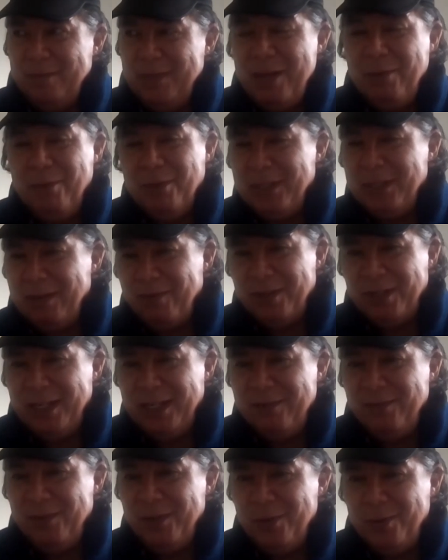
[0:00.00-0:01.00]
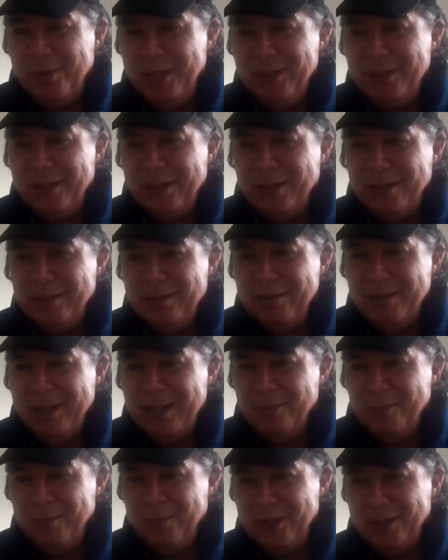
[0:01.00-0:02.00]
They will never leave you either.
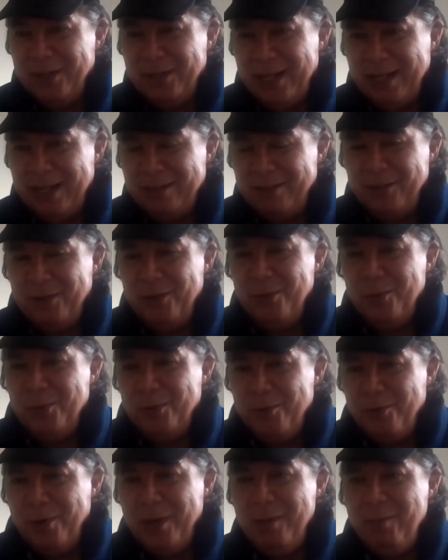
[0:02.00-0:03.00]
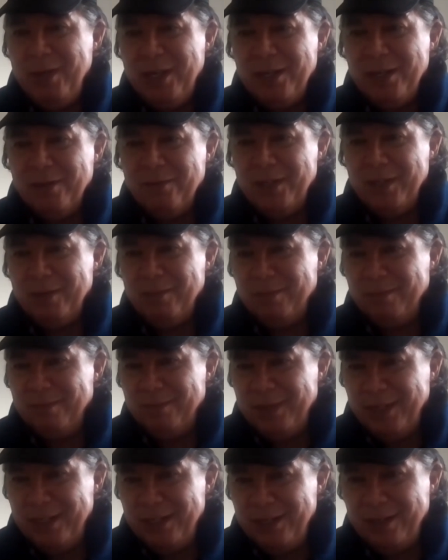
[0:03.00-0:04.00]
And whether that's you dreaming of
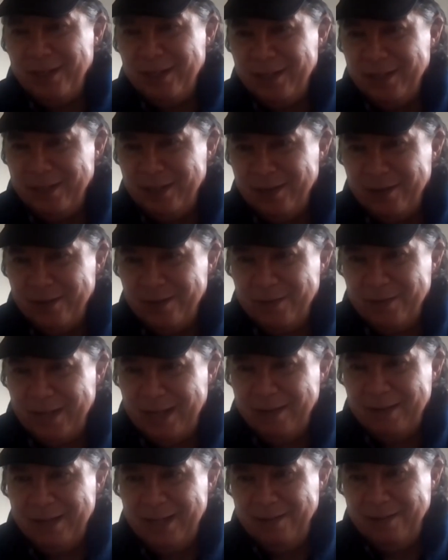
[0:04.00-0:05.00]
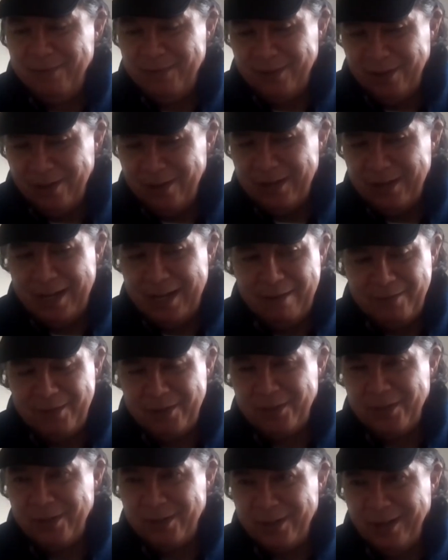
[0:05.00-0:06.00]
them even long
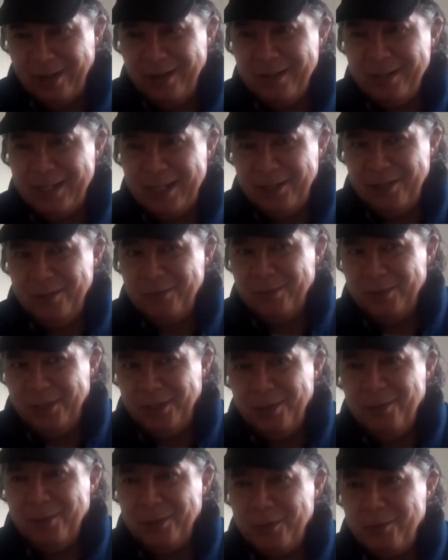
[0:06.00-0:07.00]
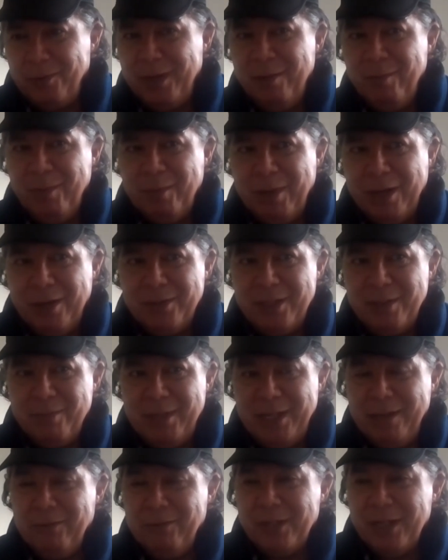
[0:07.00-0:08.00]
after they're gone, that you will dream about
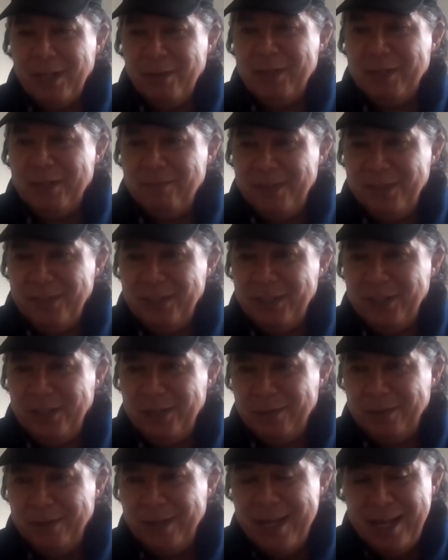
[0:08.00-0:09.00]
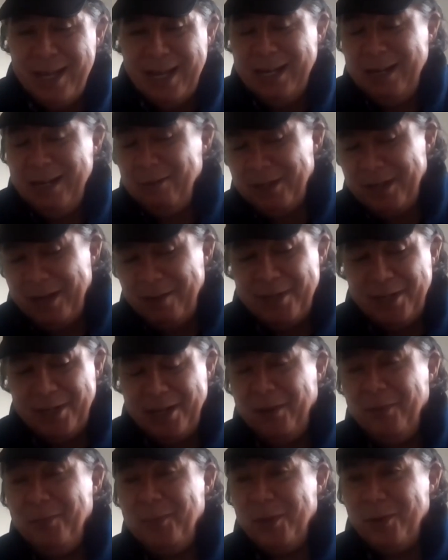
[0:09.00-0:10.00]
them, and they will come and visit visit you, and they will come
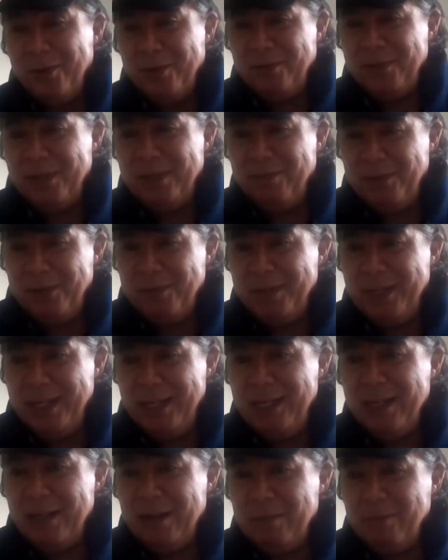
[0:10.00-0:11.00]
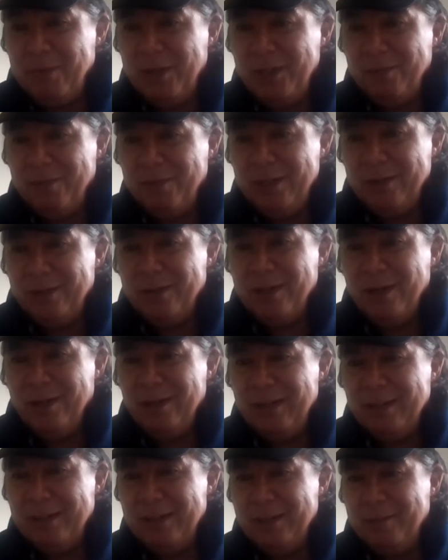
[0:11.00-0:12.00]
and help you if you need it when you
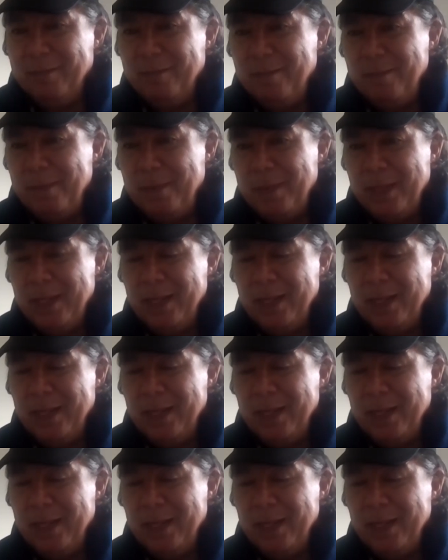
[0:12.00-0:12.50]
call on them.